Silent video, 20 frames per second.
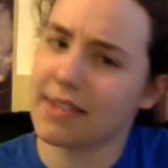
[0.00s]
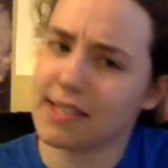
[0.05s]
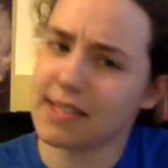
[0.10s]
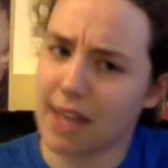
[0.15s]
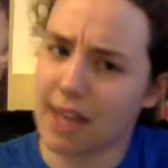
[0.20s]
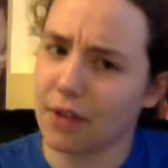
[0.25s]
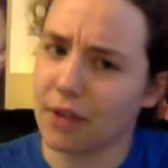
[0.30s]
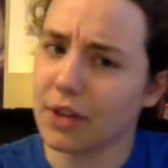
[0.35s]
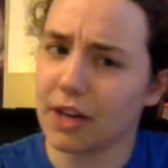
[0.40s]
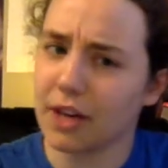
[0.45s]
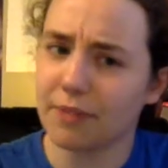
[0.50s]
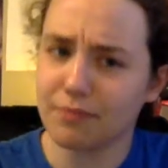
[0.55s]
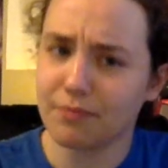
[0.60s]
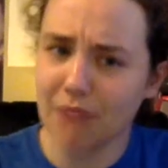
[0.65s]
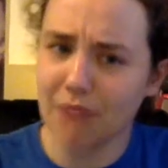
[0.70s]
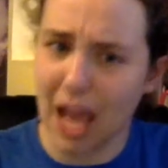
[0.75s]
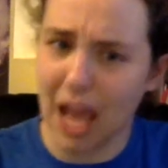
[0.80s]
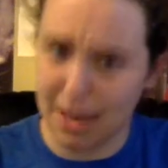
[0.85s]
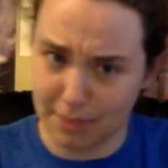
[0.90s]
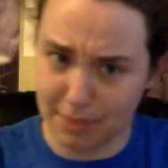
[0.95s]
get this out there
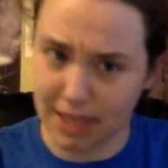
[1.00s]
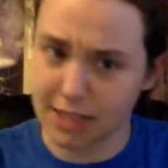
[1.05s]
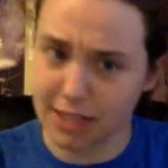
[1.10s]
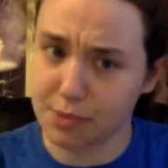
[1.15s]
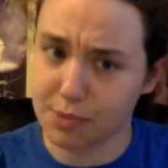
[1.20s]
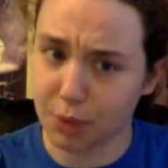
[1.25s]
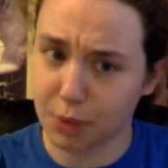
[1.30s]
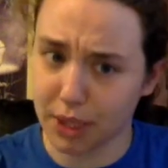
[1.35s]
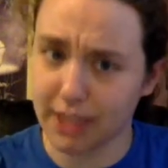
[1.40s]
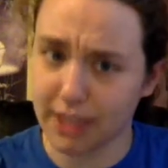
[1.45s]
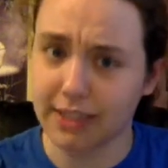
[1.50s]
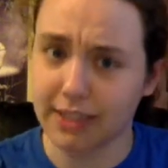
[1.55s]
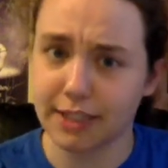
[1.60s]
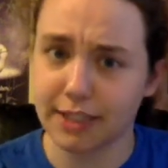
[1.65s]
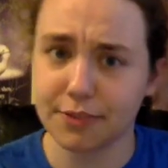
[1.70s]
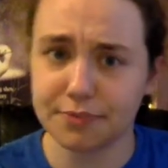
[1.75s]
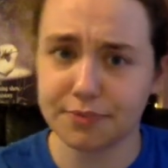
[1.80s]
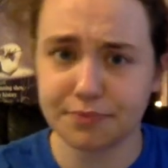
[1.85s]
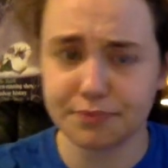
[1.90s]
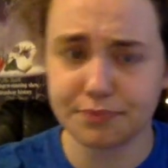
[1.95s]
and make this pretty
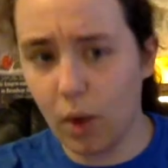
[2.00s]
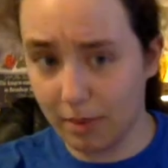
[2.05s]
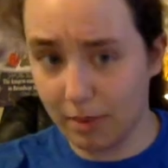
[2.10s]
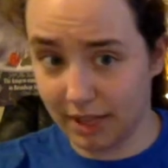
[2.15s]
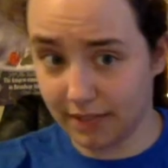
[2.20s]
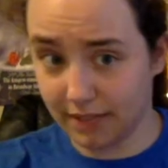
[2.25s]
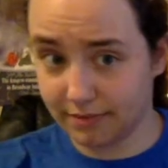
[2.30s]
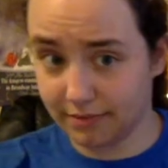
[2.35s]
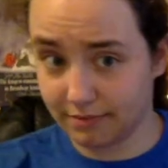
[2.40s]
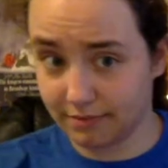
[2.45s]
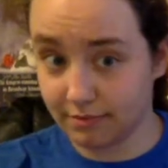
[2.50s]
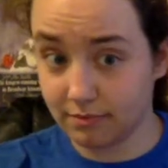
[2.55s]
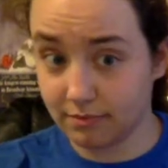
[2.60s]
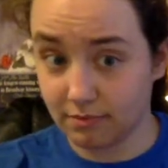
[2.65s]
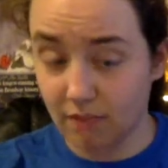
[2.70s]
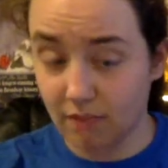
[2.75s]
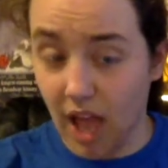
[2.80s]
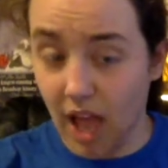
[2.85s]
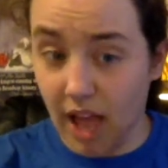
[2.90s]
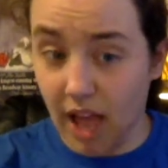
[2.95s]
clear. Women
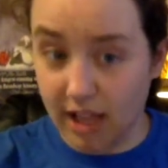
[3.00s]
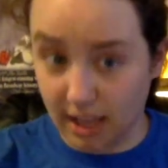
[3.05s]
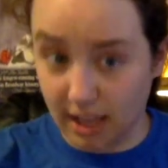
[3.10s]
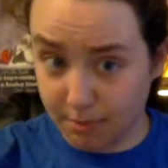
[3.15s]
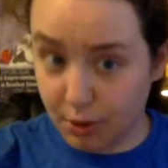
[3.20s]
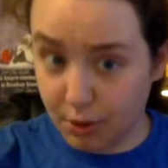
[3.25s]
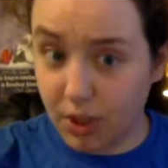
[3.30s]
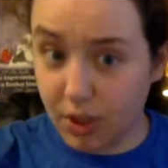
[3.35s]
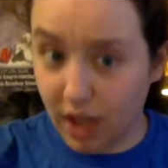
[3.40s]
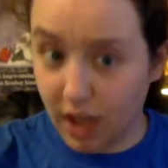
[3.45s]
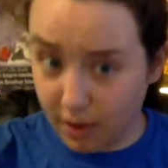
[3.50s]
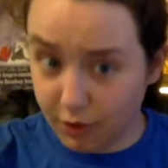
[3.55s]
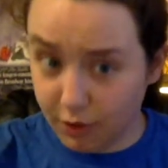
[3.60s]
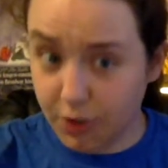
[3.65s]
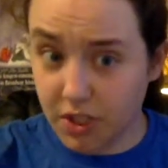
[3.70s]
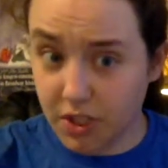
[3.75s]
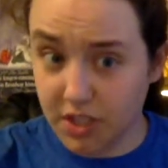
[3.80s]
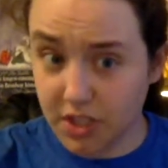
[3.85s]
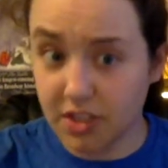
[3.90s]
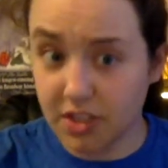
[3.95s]
can put
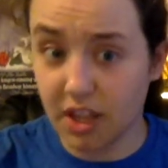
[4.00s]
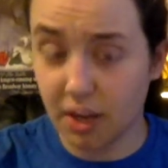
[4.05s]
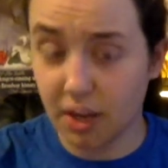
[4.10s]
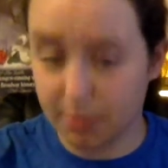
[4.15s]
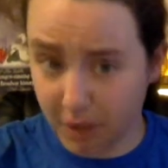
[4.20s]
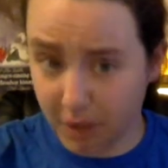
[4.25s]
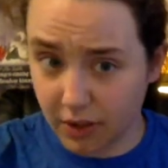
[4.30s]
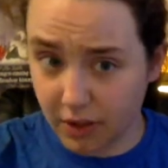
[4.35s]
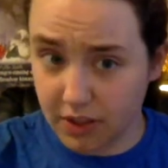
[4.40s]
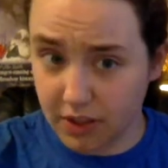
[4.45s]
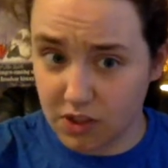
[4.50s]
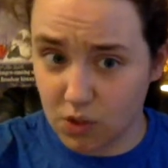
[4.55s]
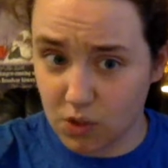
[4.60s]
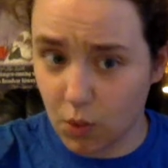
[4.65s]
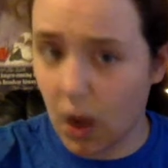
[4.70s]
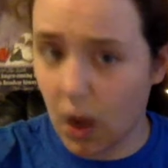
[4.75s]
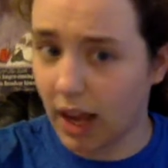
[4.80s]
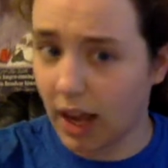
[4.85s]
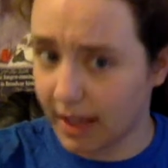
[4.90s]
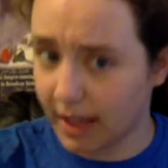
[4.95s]
effort into their
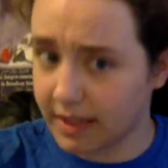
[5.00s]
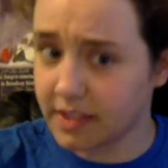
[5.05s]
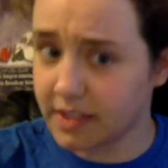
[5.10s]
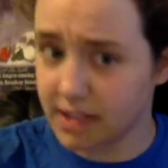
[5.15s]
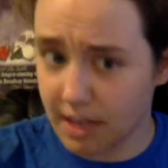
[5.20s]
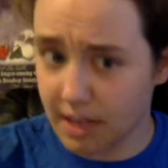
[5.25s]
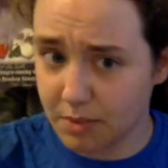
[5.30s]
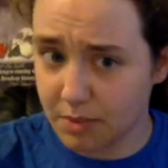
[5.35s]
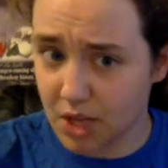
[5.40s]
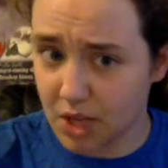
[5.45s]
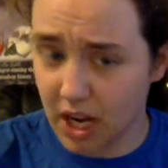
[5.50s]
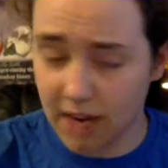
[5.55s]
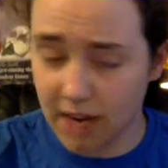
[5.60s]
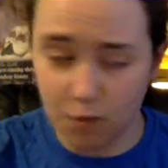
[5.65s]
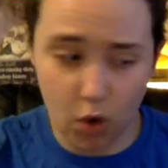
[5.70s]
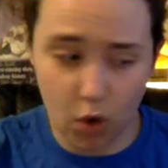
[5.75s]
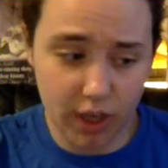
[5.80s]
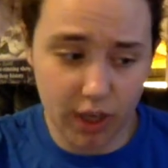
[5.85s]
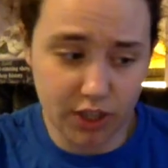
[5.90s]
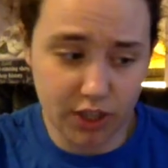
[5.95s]
appearance while at the same
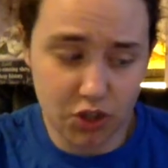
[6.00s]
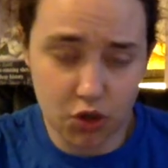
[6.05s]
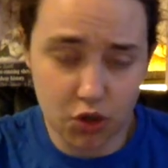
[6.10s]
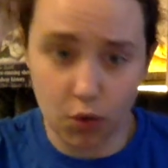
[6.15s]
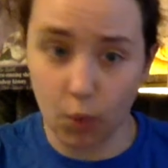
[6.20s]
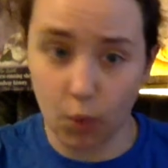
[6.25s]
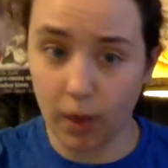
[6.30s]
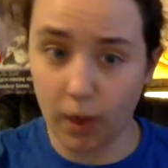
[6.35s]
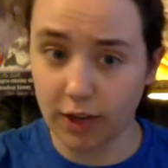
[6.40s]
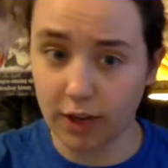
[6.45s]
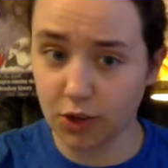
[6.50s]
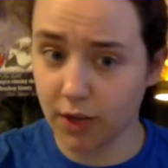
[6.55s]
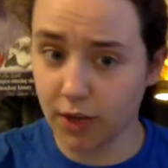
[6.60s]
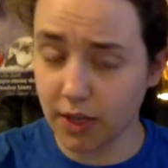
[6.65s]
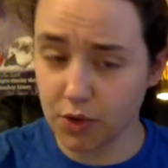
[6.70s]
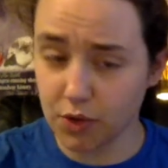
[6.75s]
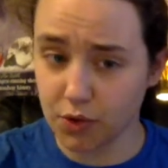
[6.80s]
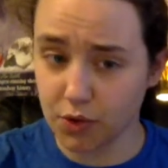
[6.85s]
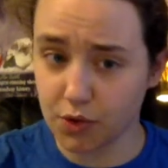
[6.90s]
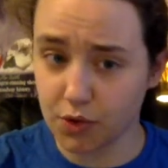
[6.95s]
time wanting to wear
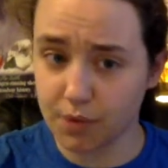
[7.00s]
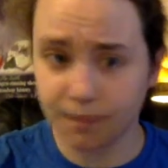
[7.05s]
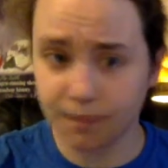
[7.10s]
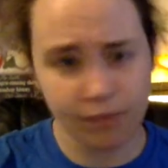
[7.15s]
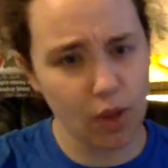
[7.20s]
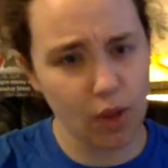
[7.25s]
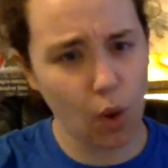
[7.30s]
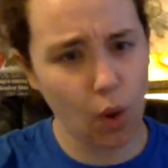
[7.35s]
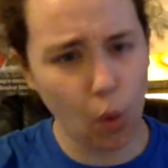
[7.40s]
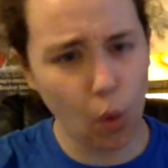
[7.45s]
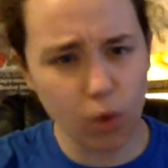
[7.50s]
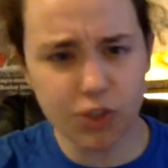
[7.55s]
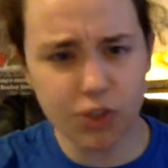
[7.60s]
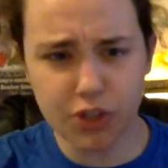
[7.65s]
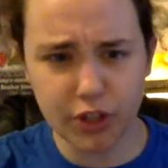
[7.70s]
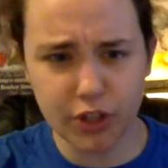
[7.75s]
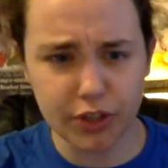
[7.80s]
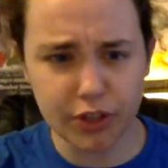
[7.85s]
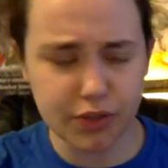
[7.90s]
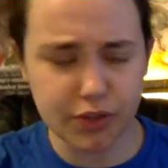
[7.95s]
trousers or
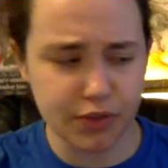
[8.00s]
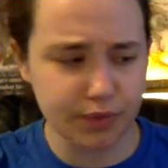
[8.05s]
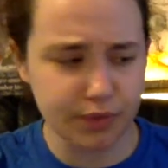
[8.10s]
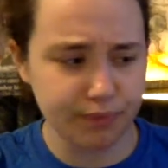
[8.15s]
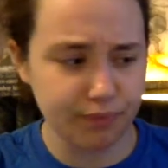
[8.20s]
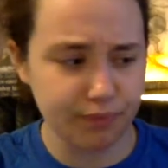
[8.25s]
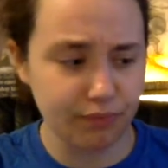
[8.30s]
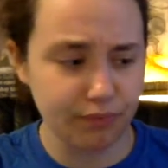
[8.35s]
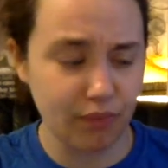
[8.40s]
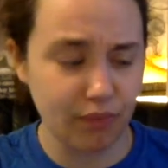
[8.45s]
skirts.